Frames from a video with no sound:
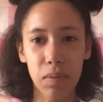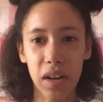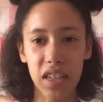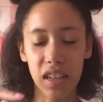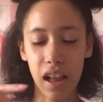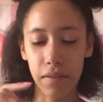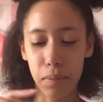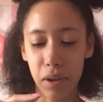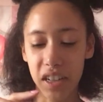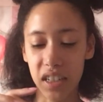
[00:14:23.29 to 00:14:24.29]
but I still have the
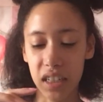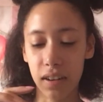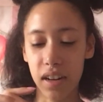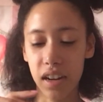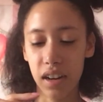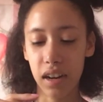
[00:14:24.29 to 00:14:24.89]
price sticker on here,